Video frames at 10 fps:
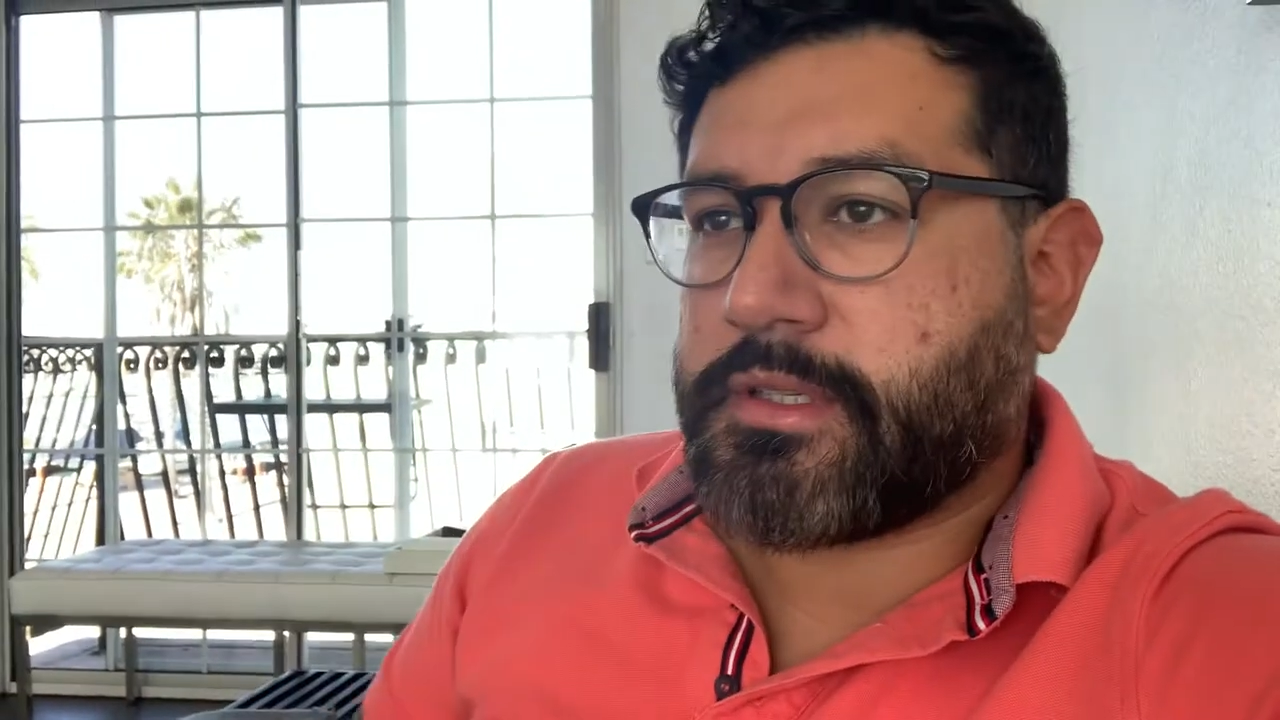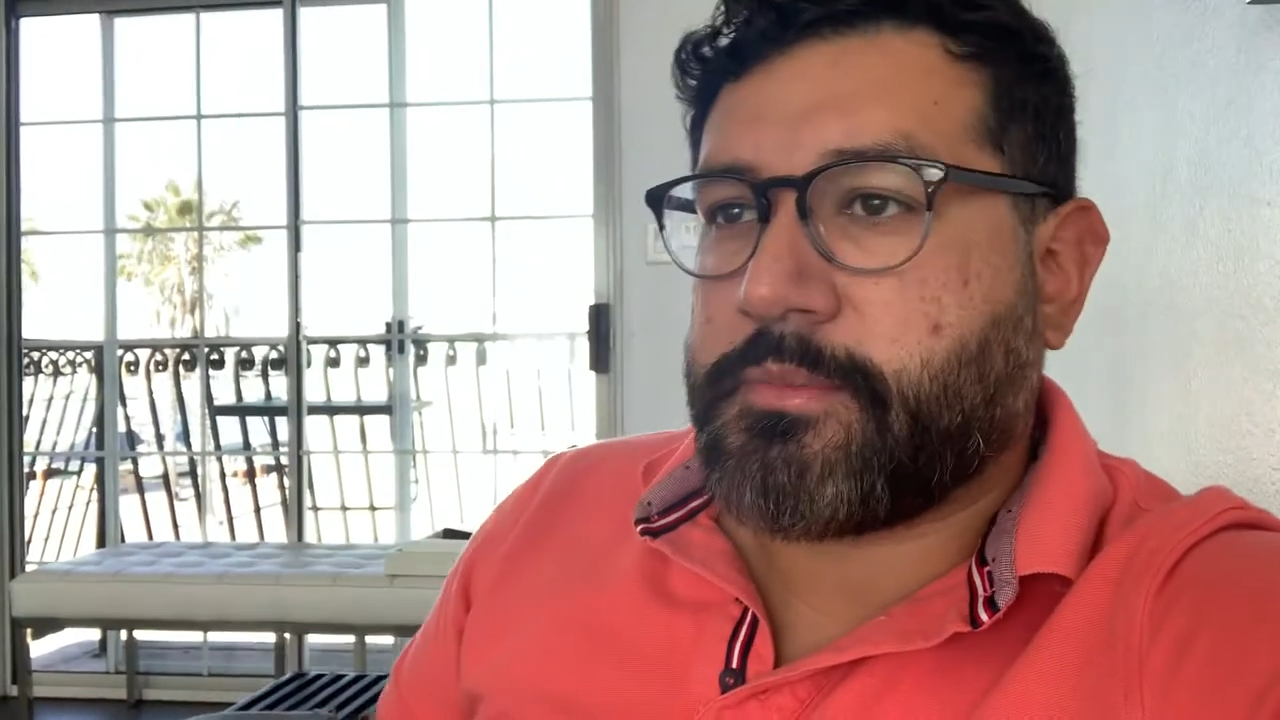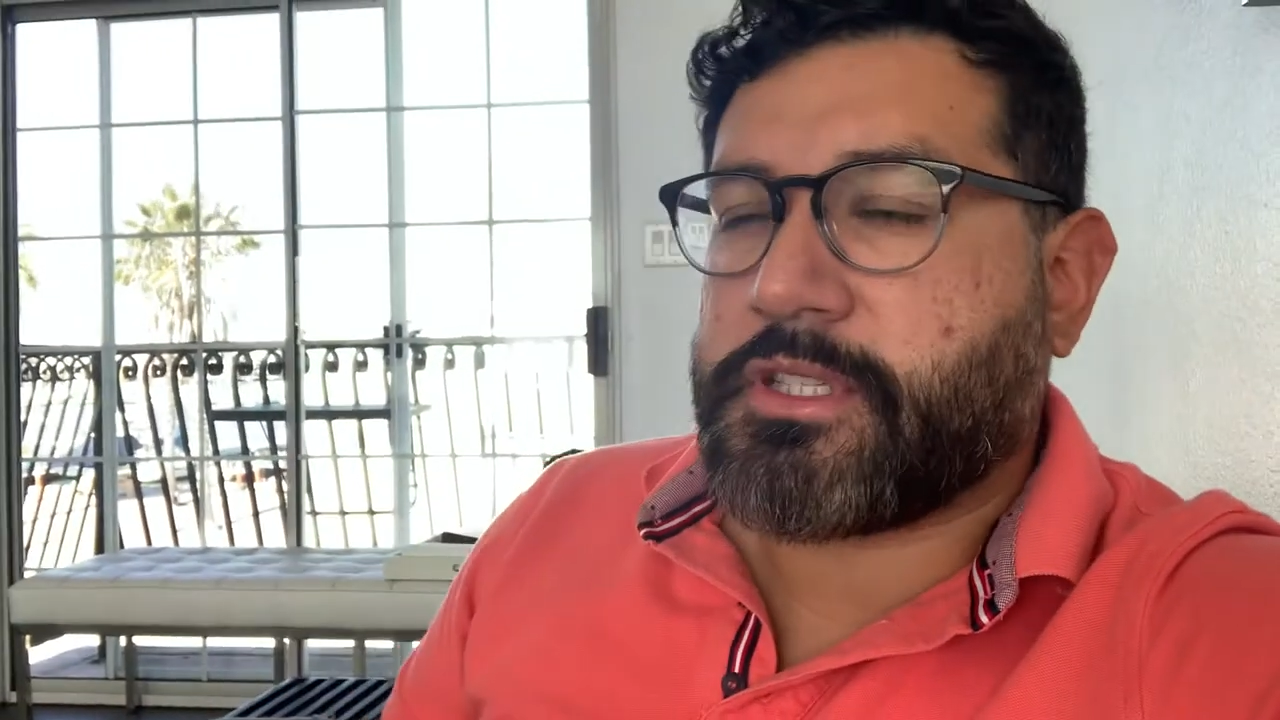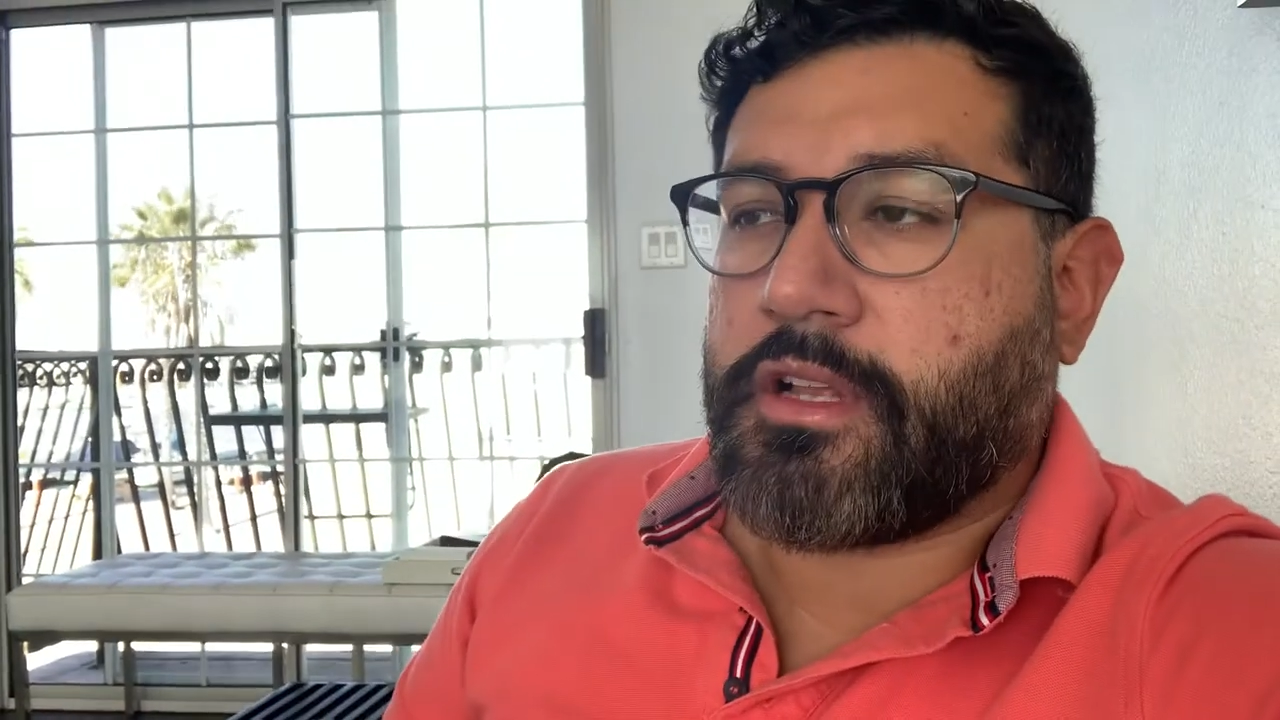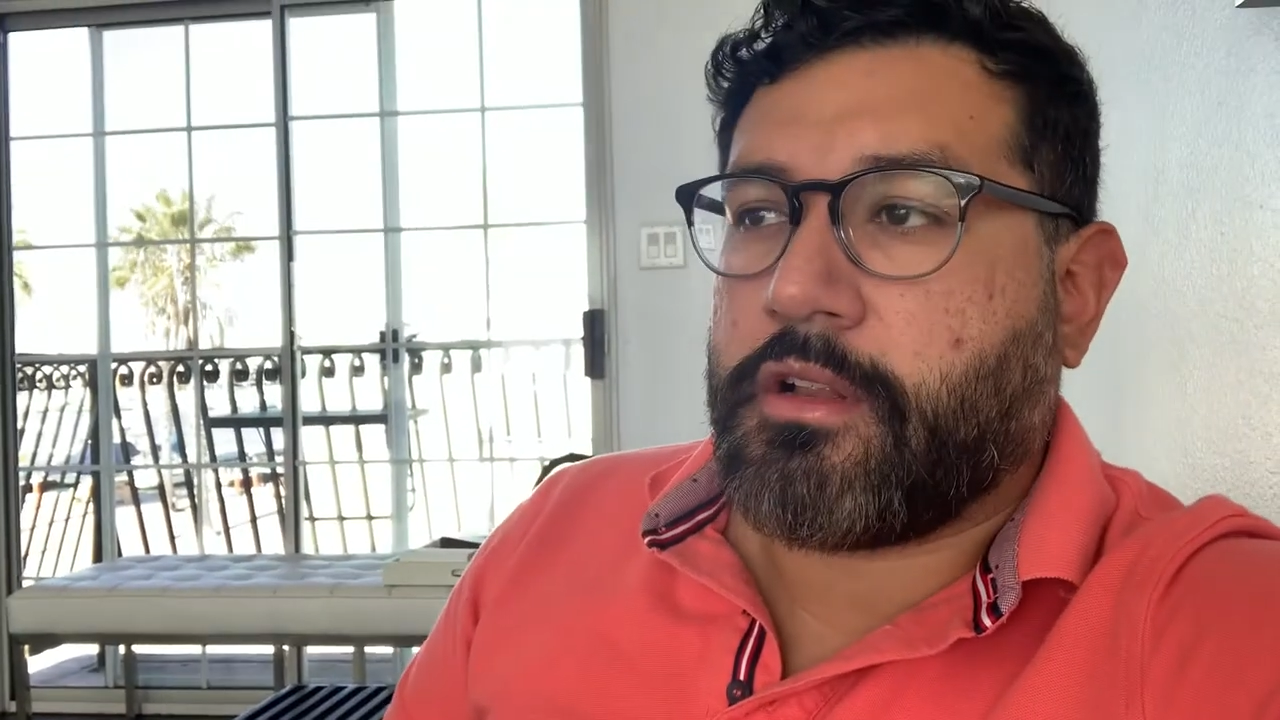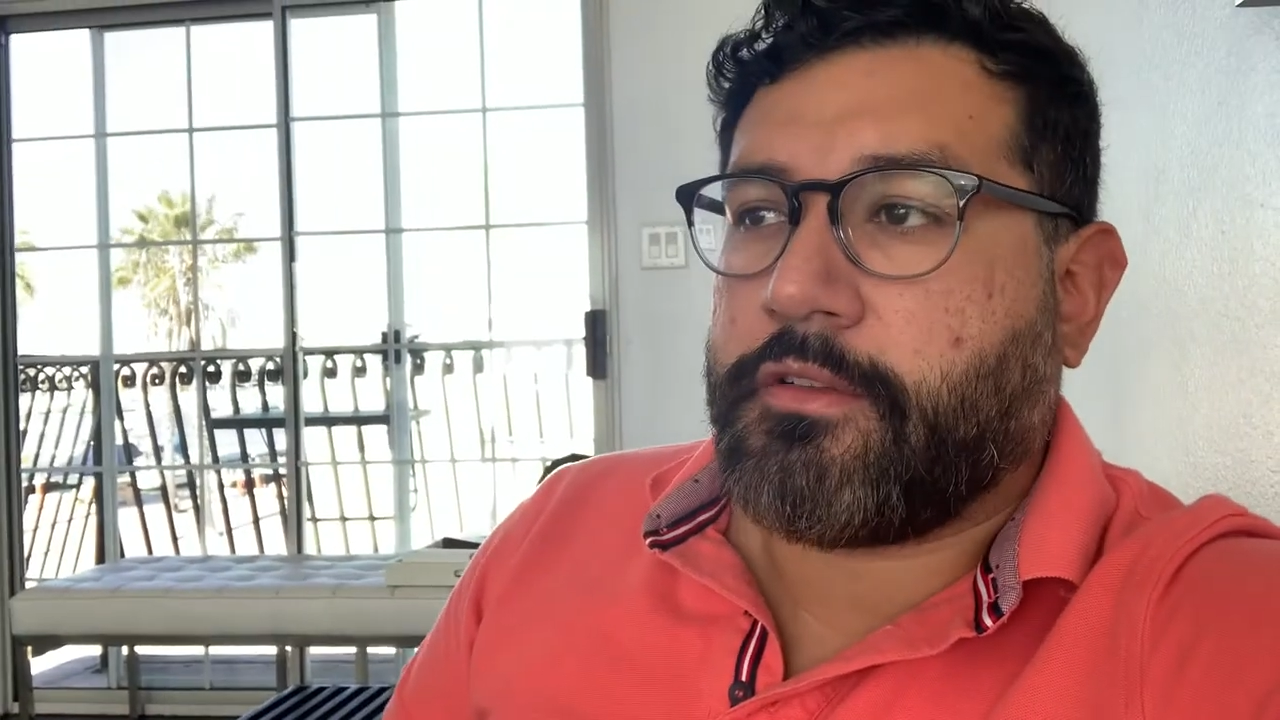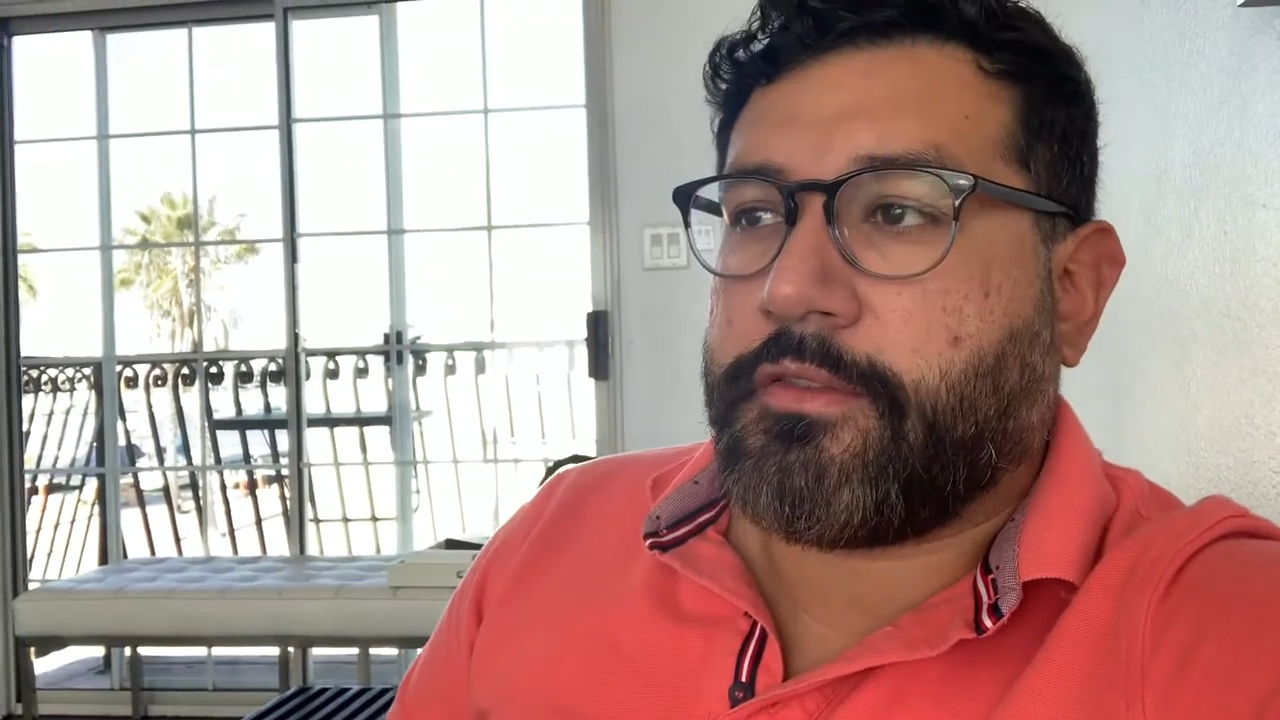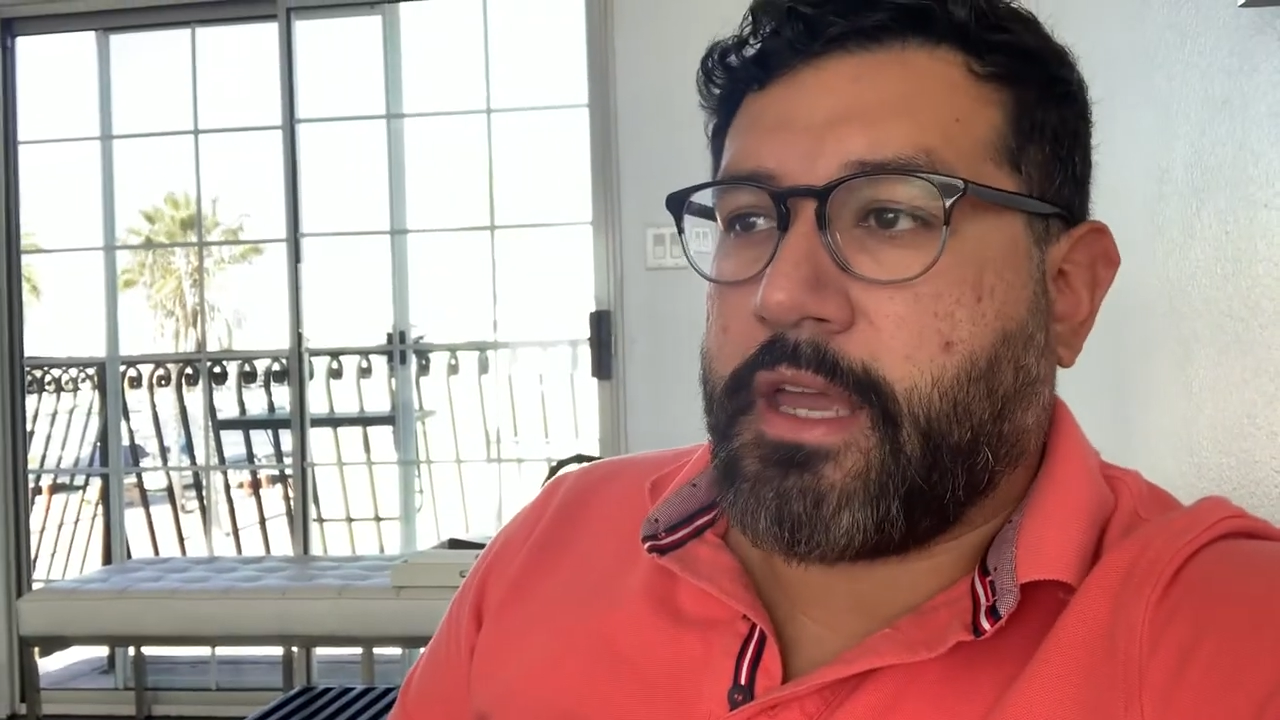himself,